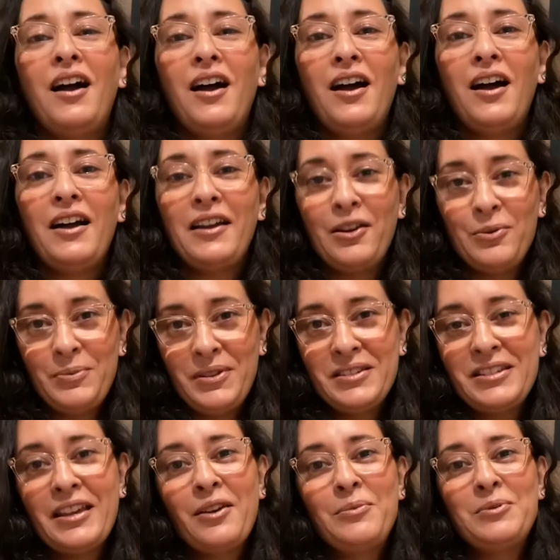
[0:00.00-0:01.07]
I hope this
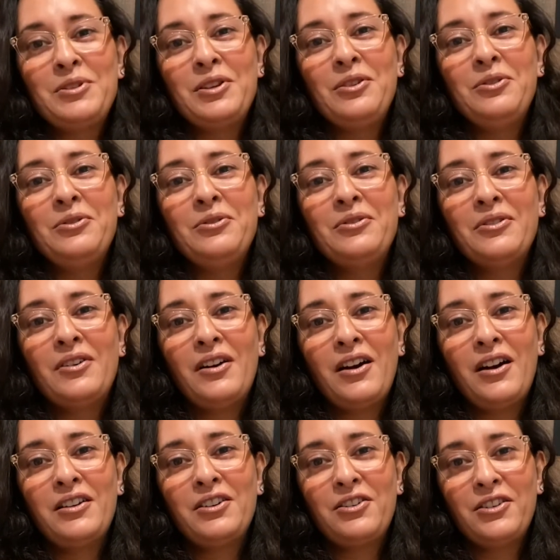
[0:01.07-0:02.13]
helps you
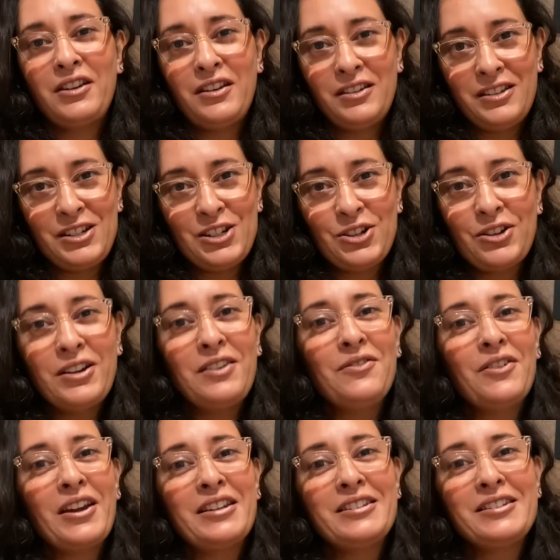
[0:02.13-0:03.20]
on your healing journey,
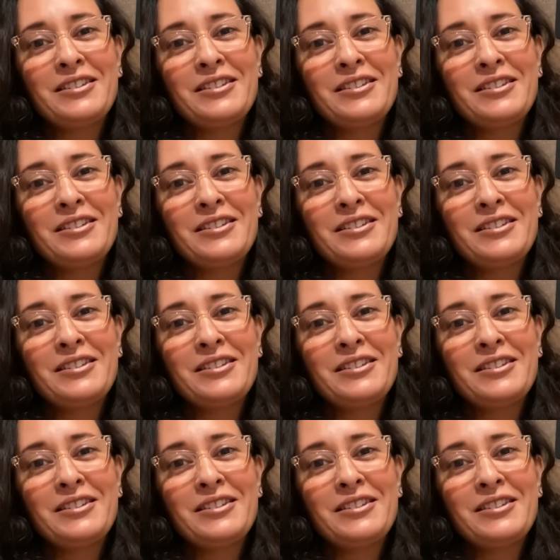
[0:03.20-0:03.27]
friends.